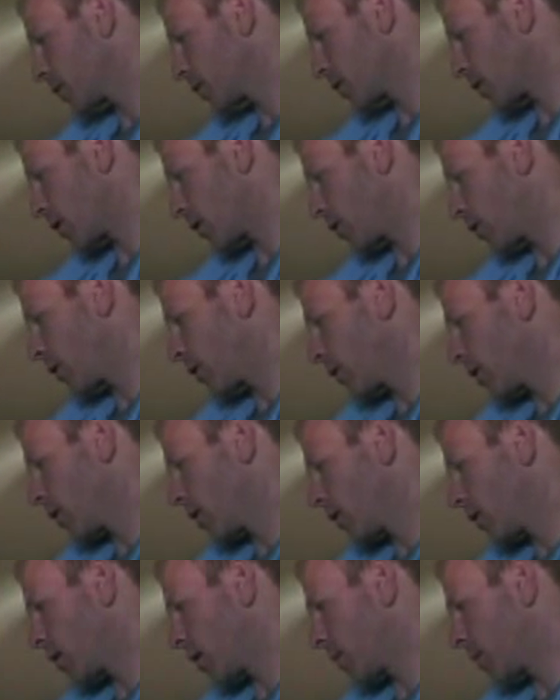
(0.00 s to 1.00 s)
So
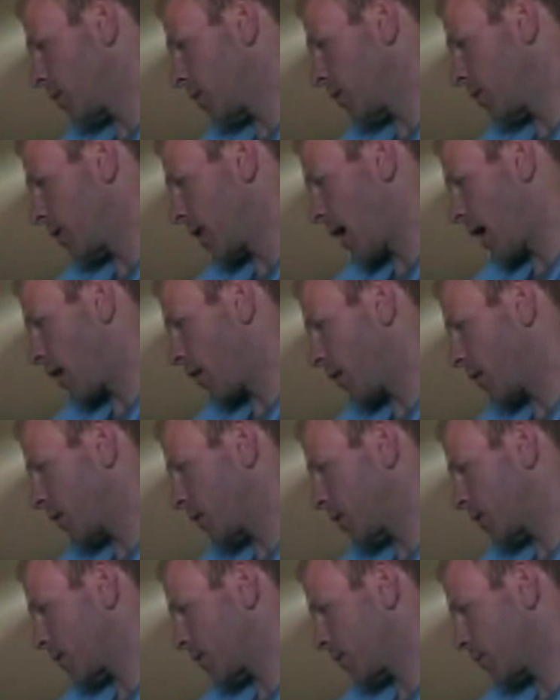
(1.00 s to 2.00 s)
what I'm doing now
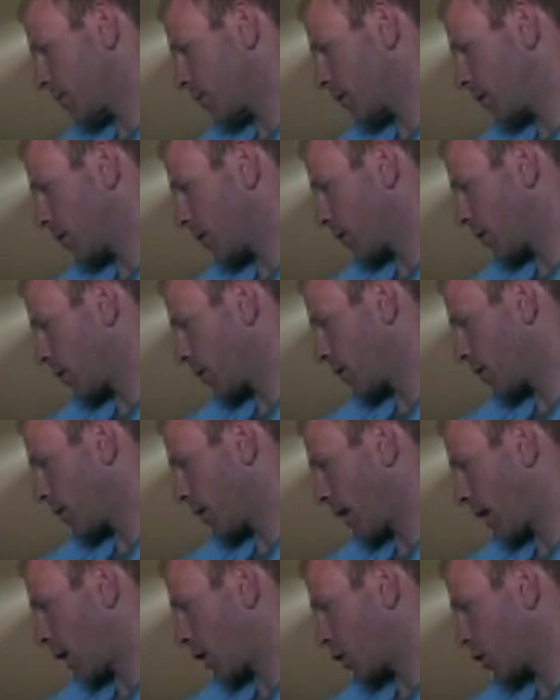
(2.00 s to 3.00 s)
is
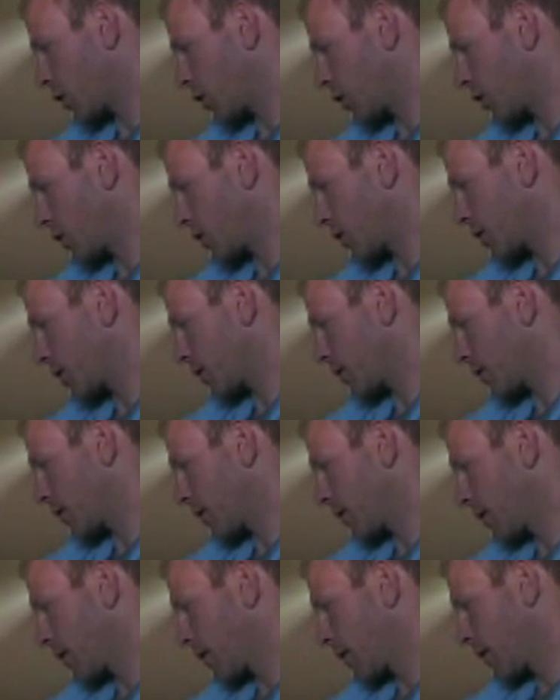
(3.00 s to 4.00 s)
actually just
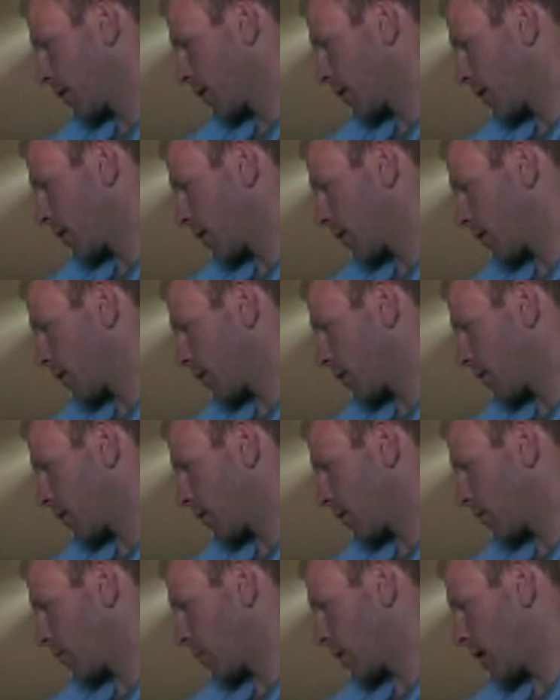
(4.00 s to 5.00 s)

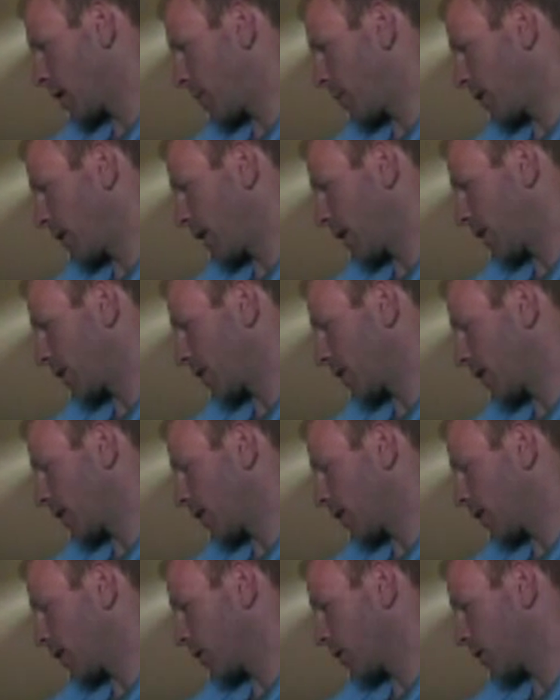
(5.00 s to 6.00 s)
manipulating the
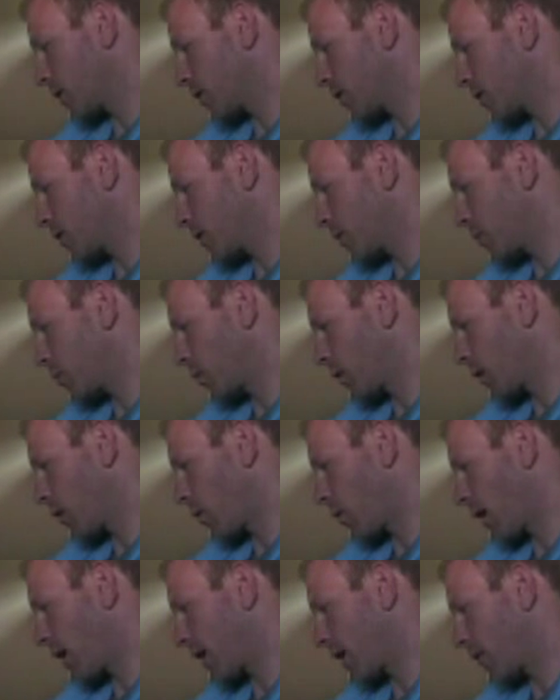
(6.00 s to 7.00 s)
needle to the point
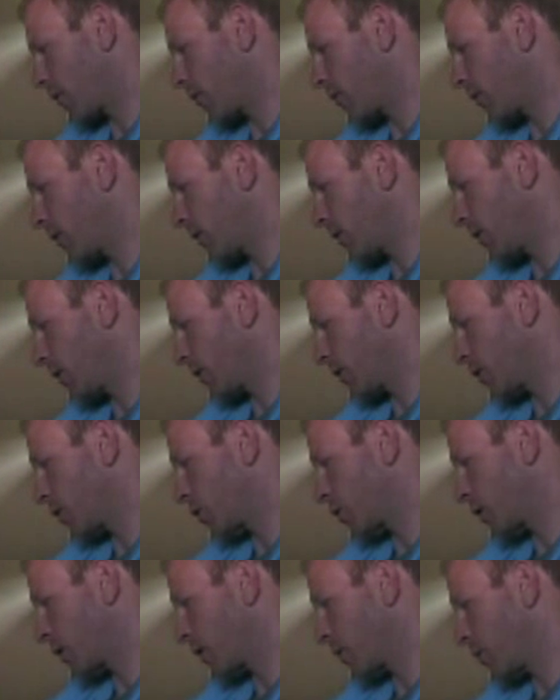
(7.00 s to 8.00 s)
where I can feel the
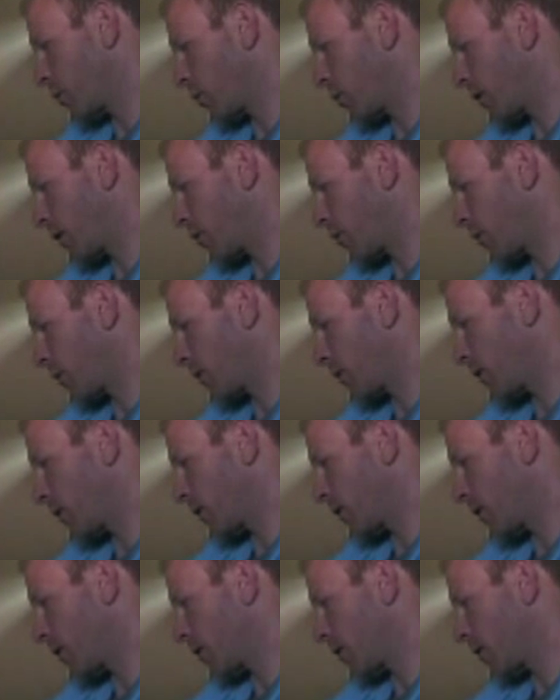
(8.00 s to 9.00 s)
trigger point with
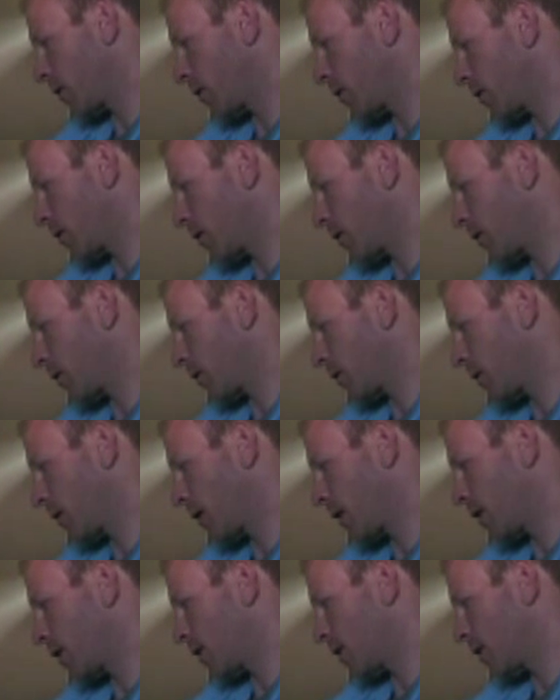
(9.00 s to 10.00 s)
the
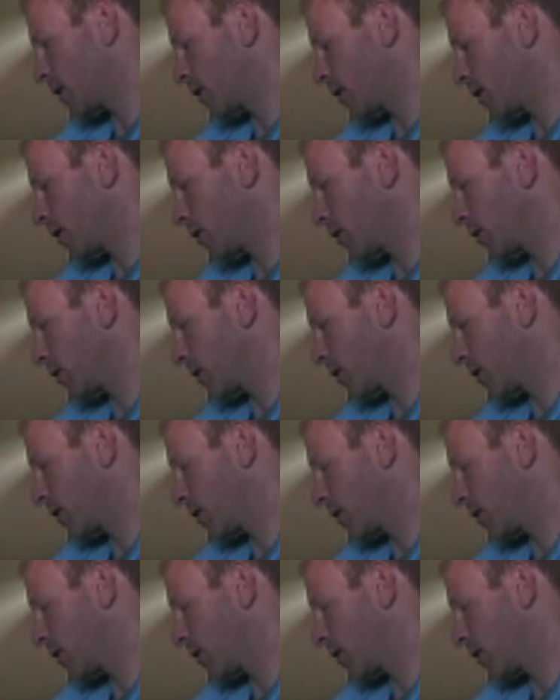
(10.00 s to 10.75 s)
end of the needle.